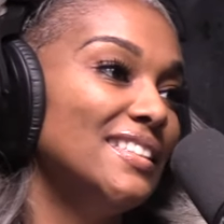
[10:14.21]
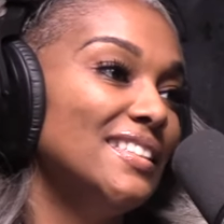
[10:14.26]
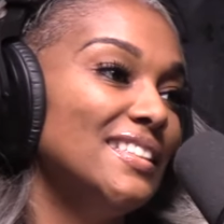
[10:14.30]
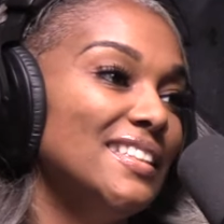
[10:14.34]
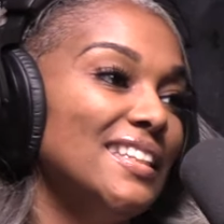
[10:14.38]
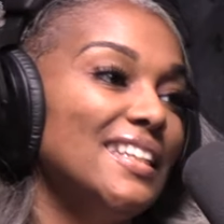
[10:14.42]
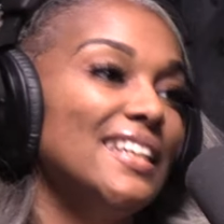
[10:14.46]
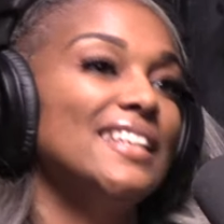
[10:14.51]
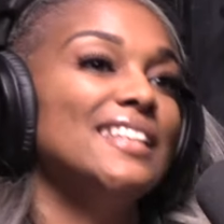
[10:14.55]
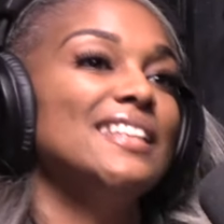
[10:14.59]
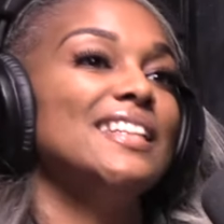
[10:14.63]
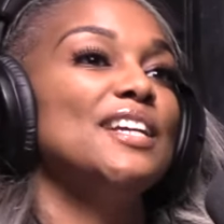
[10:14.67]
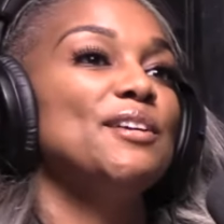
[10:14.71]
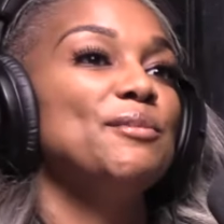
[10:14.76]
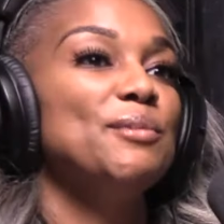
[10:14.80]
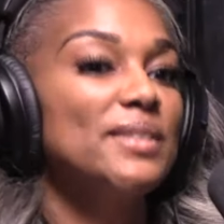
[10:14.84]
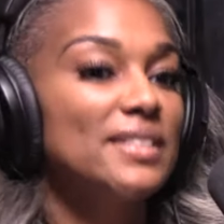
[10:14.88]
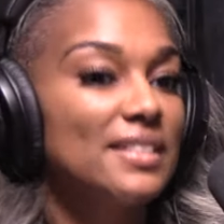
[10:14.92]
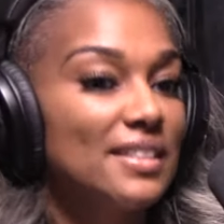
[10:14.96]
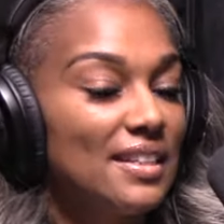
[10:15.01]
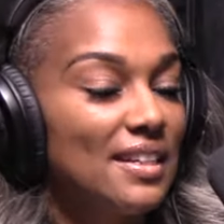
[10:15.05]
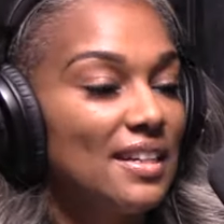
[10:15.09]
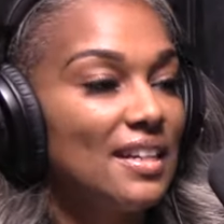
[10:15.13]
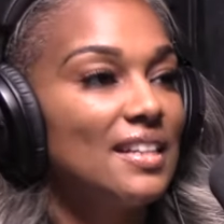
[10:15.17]
And they went
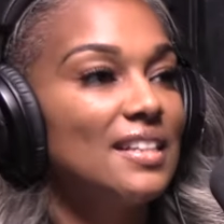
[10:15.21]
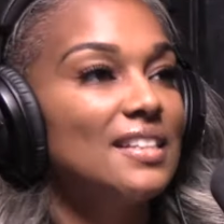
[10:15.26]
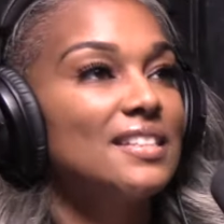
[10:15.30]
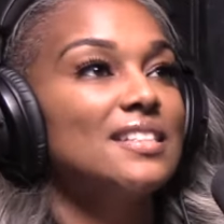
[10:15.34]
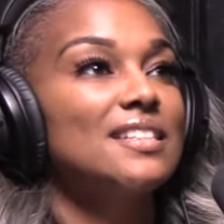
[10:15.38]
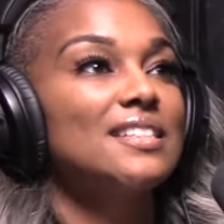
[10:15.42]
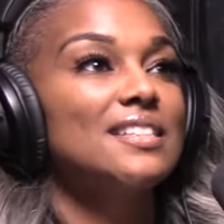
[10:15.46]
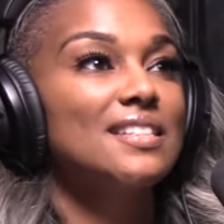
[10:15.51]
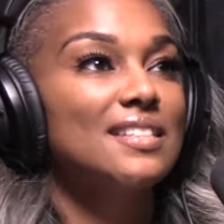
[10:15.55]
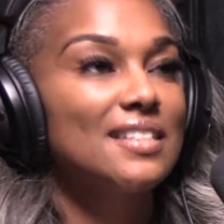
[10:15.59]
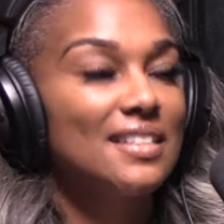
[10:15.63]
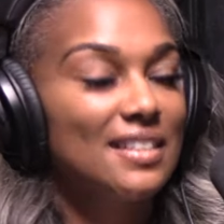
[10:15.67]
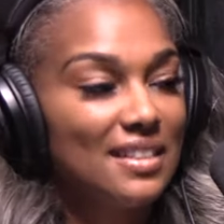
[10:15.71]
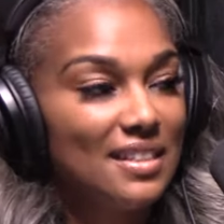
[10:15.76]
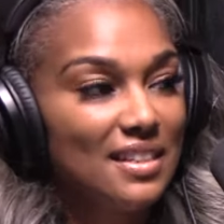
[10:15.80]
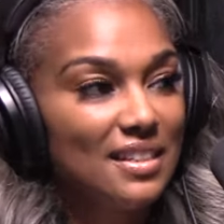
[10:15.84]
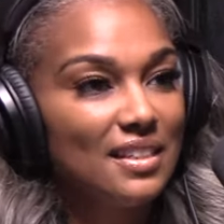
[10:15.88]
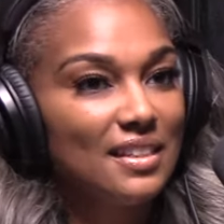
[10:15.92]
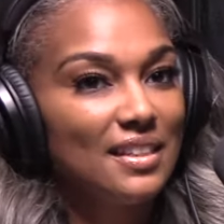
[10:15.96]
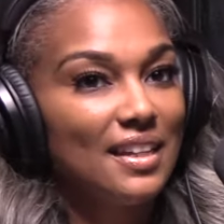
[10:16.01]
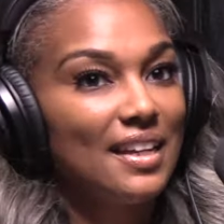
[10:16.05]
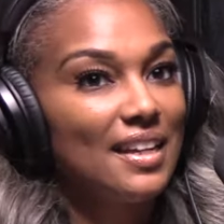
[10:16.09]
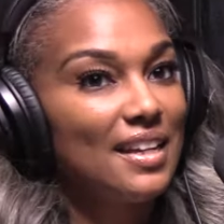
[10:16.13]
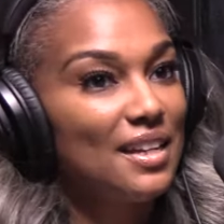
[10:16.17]
to college just to say, they,
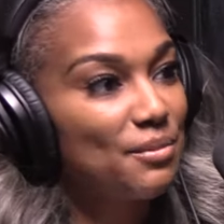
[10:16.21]
hey,